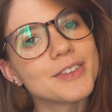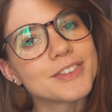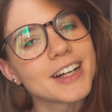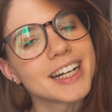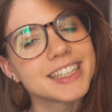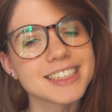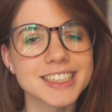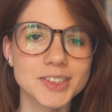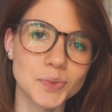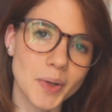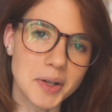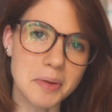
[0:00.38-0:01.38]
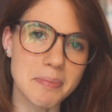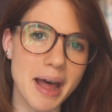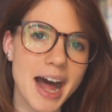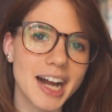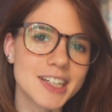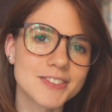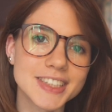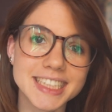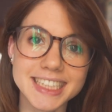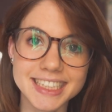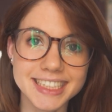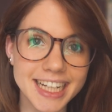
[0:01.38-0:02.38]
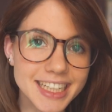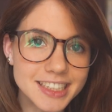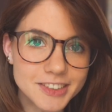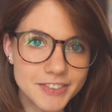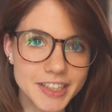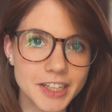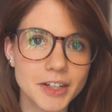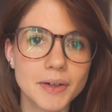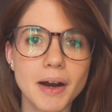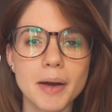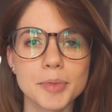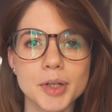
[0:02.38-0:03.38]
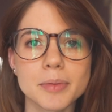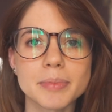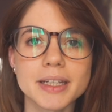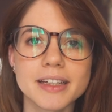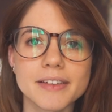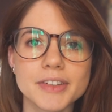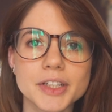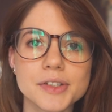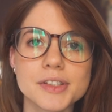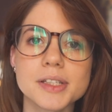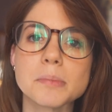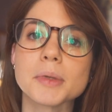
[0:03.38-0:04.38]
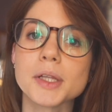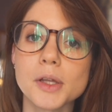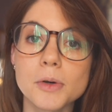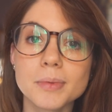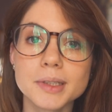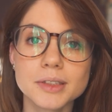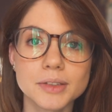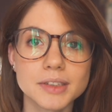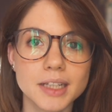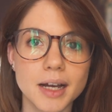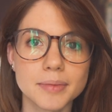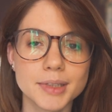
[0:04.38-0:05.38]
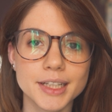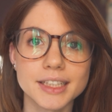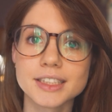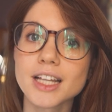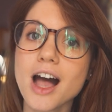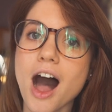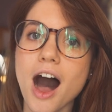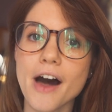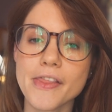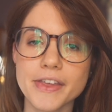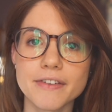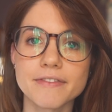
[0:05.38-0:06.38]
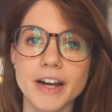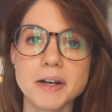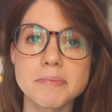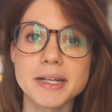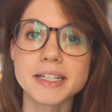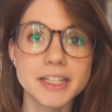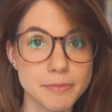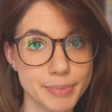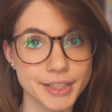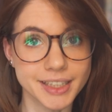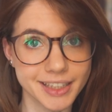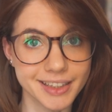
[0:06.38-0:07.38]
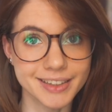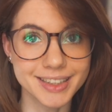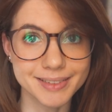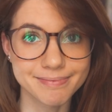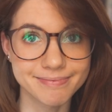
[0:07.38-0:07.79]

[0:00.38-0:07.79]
friends, welcome back. For today's video, I'm going to be giving you some global news updates on the environment in particular.